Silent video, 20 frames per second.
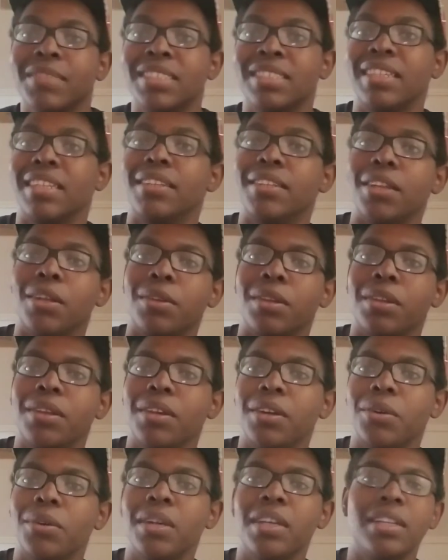said, no, no,
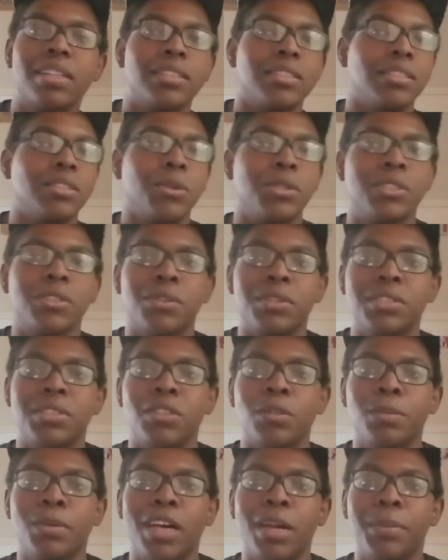no, Toy Story is
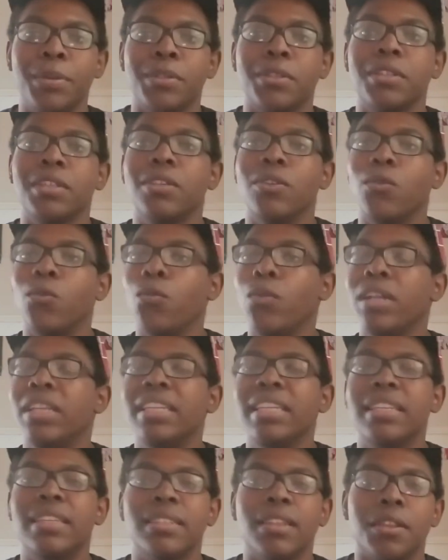too popular. We
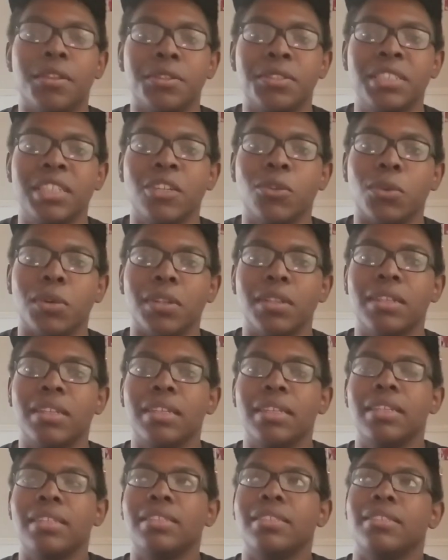need another sequel.
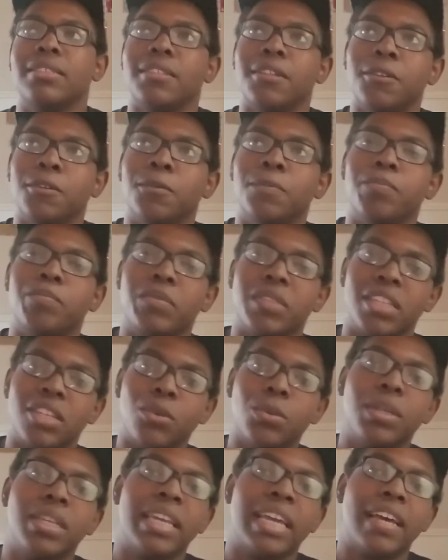So
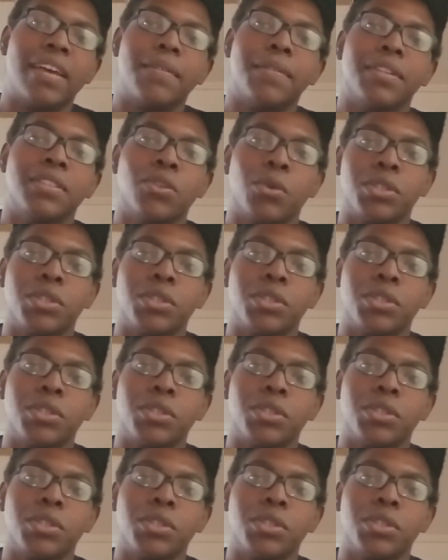here we have a